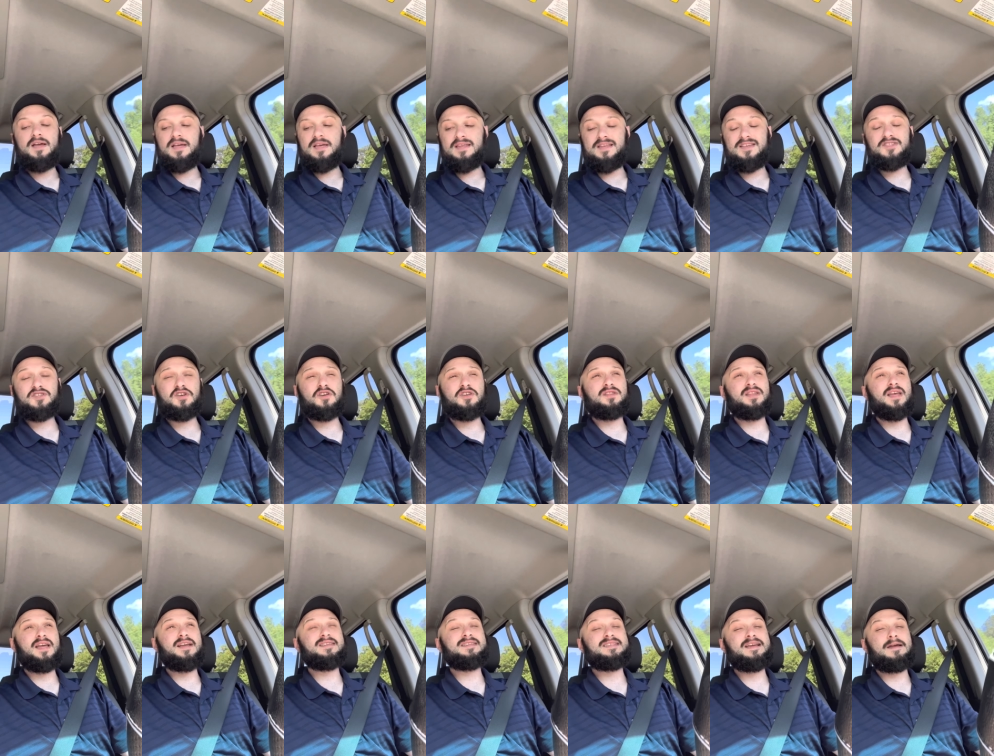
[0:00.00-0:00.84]
These are
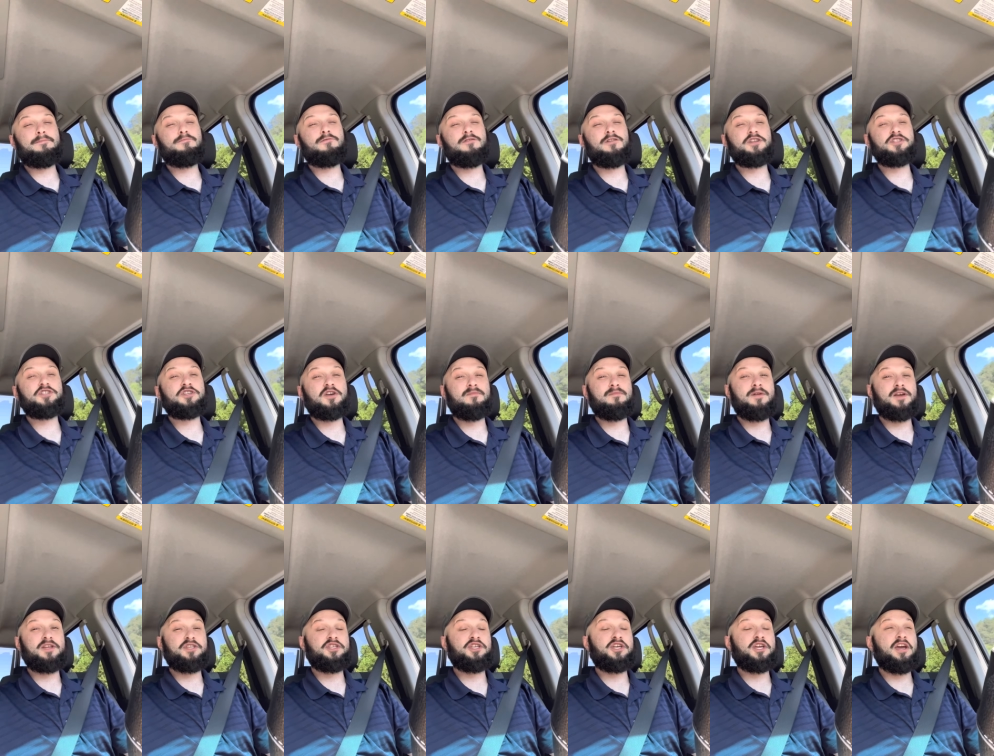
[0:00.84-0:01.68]
things I preach on
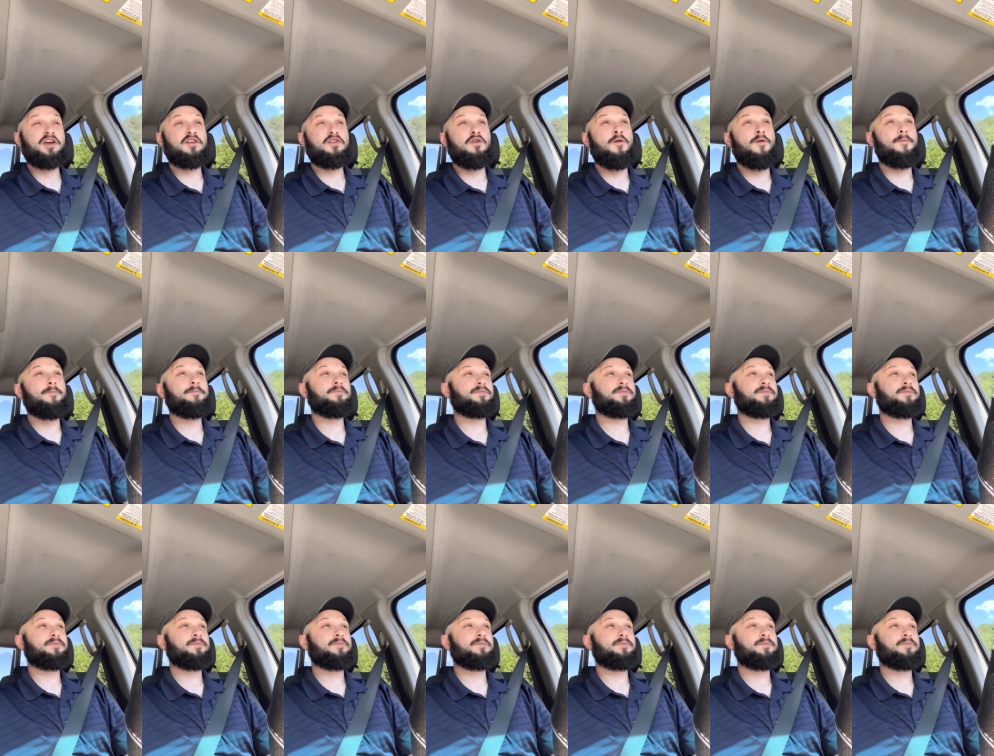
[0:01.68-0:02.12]
my channel.